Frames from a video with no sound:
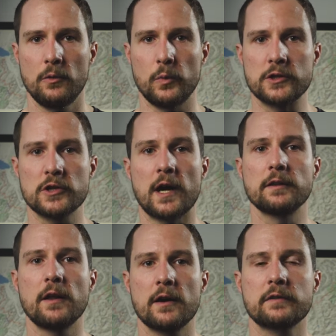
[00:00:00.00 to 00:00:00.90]
which
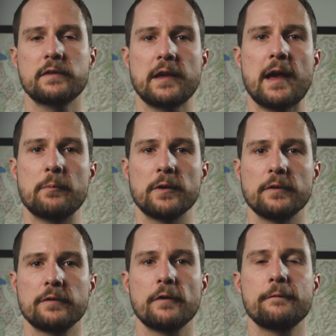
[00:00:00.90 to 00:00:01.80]
unlocks the
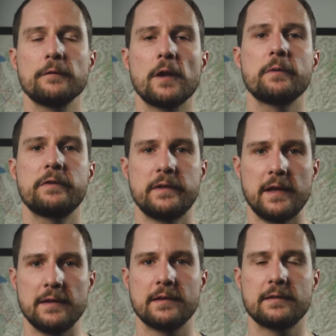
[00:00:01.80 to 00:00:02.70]
camera's flow
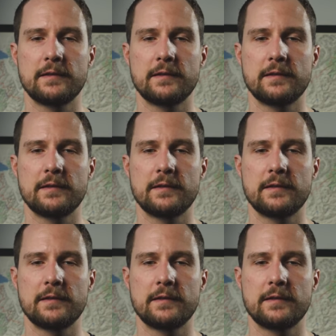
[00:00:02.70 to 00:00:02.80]
state